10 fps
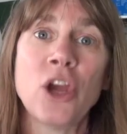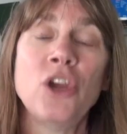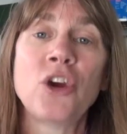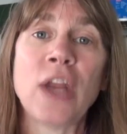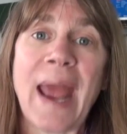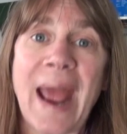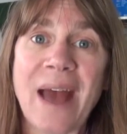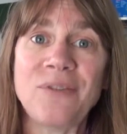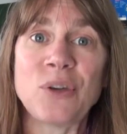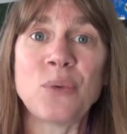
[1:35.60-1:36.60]
you're gonna
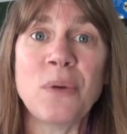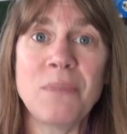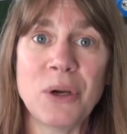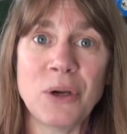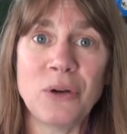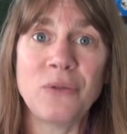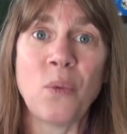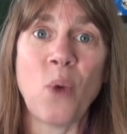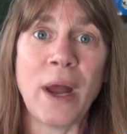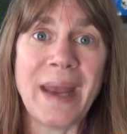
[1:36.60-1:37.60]
have to
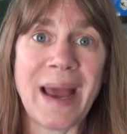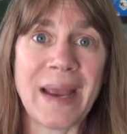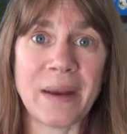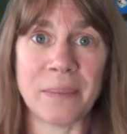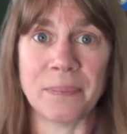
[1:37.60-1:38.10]
remove one item.